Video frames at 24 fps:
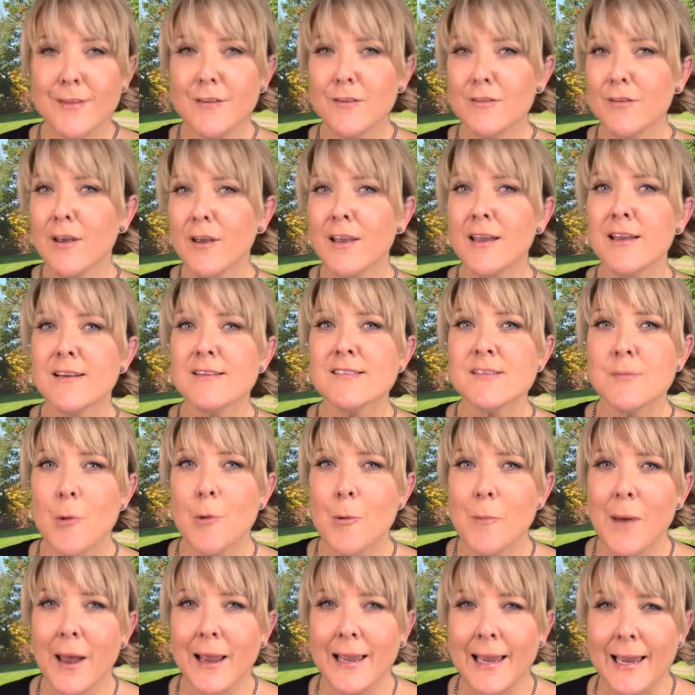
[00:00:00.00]
So here's some
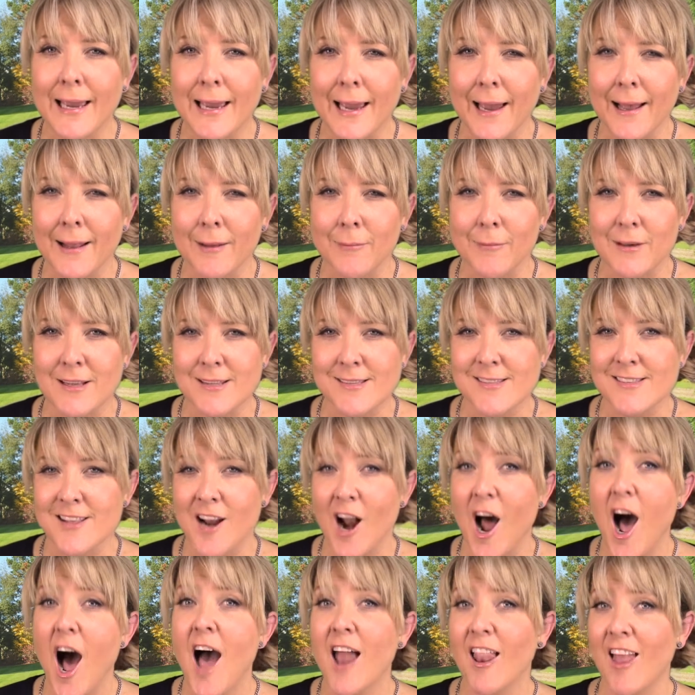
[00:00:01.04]
of my key elements that
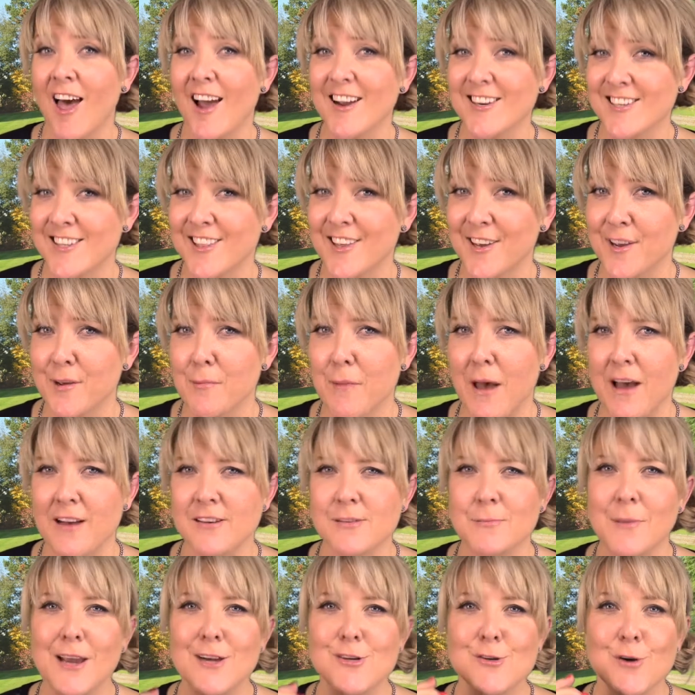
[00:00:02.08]
I like to think about
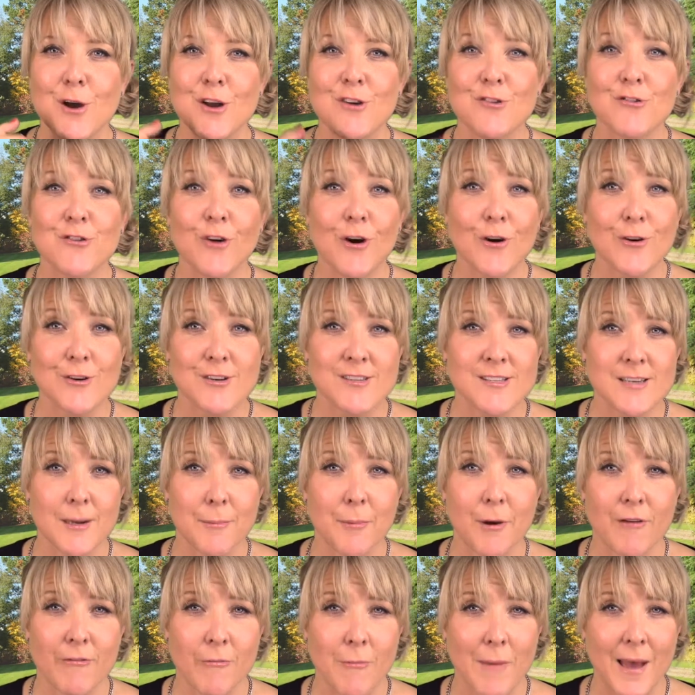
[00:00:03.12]
to make sure I don't step
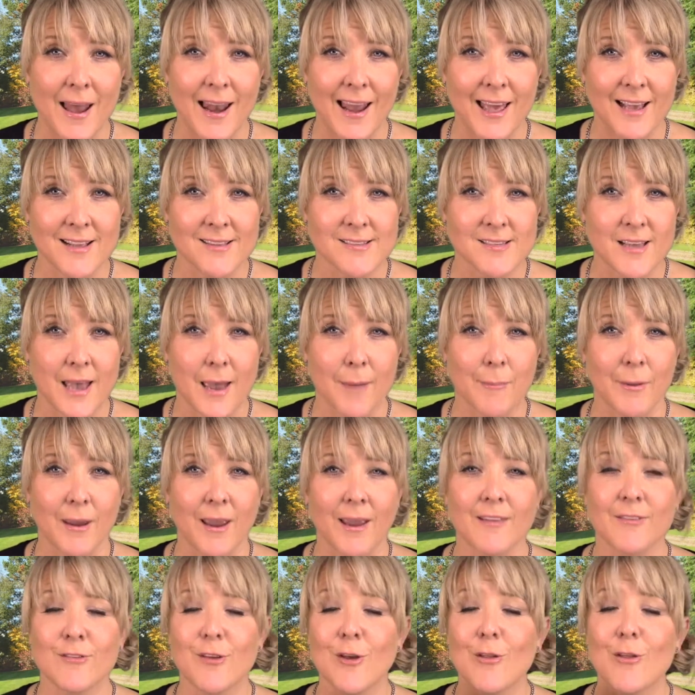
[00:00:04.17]
over my landscaping,
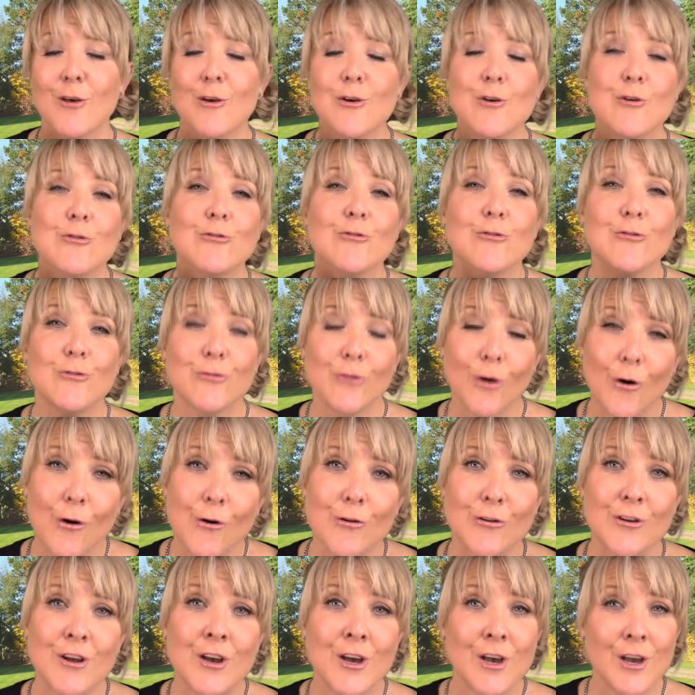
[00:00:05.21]
and so that you
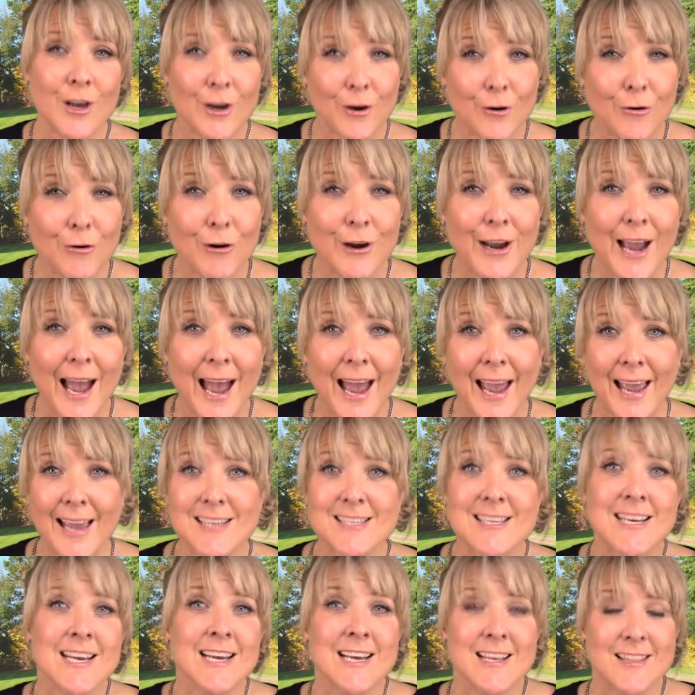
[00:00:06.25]
don't
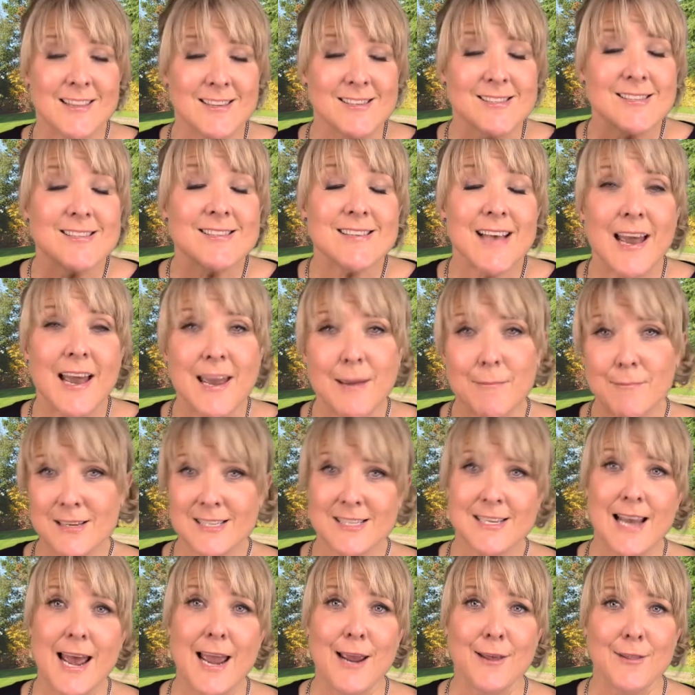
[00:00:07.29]
create the same
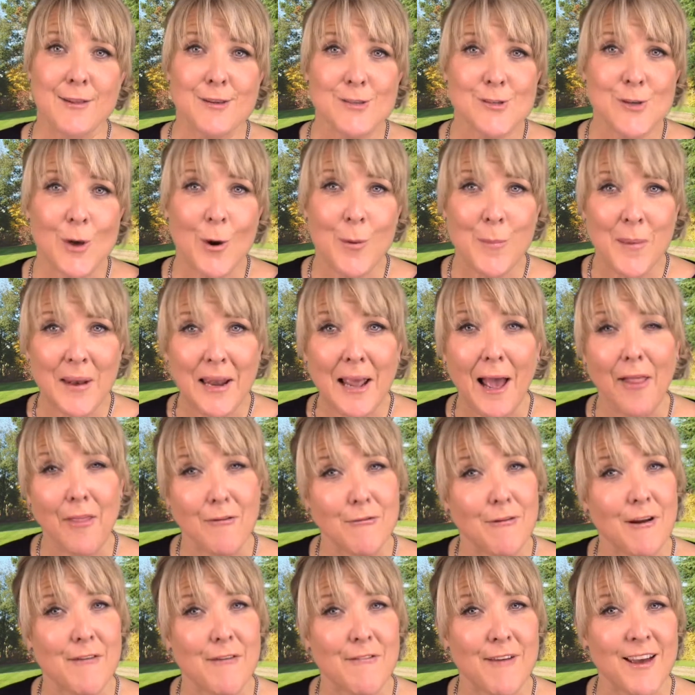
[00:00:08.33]
mistake that so many other
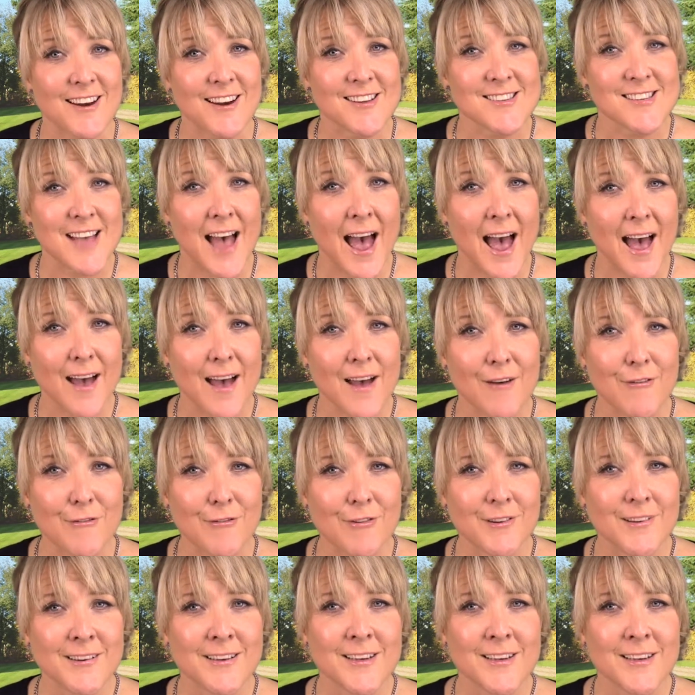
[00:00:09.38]
renovators have.